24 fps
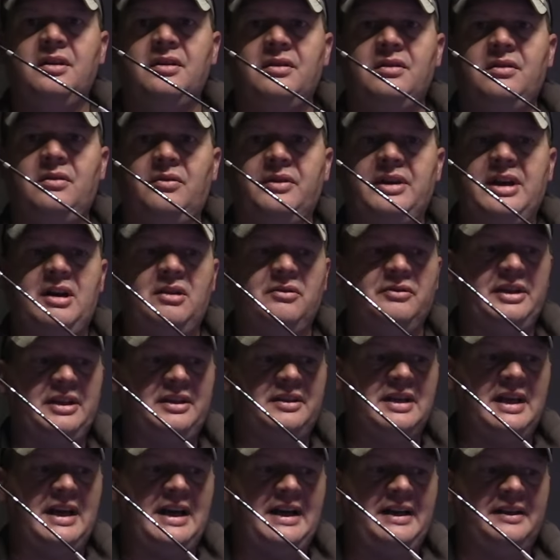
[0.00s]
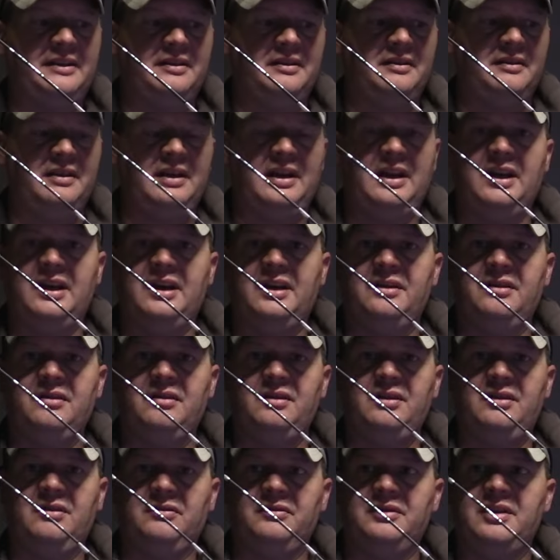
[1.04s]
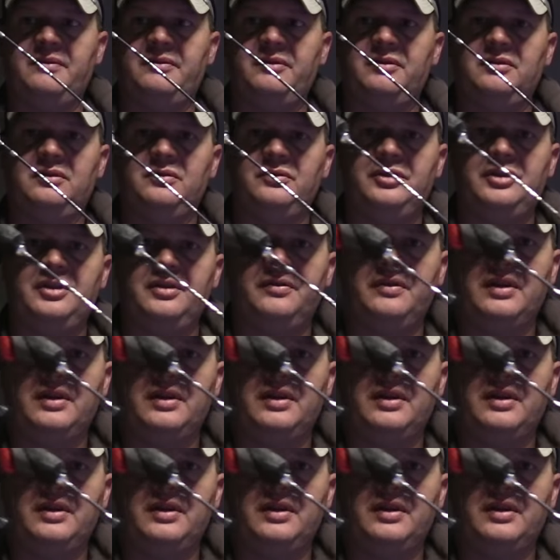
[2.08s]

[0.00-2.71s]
go down like that and you'll never lose your